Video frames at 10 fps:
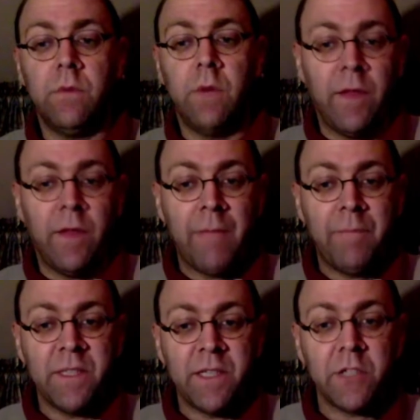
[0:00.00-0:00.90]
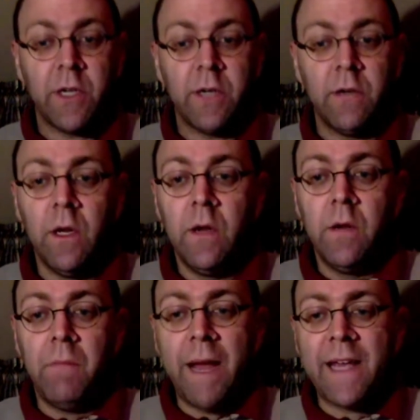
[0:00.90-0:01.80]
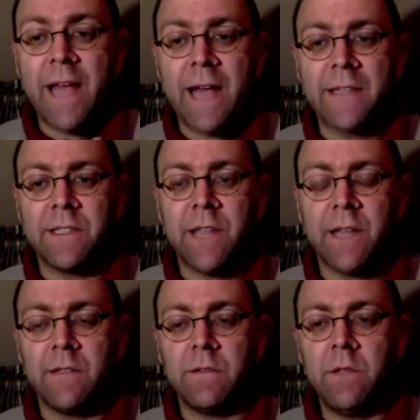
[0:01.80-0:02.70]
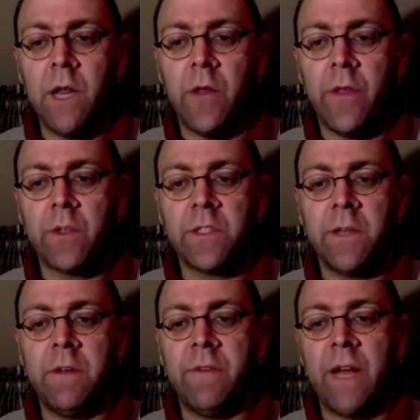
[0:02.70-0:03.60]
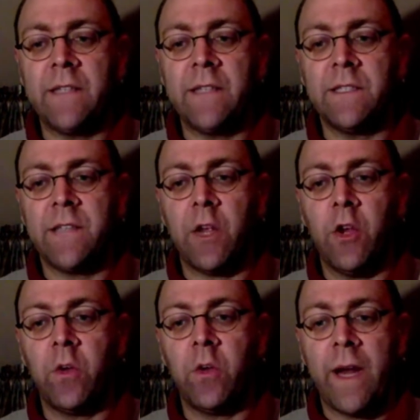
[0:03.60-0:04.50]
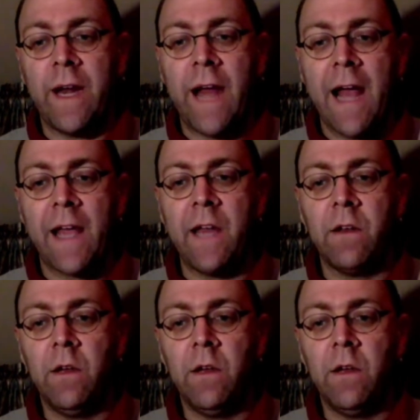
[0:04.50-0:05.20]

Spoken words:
on that position. My guess is that there were some devices that couldn't quite hack it,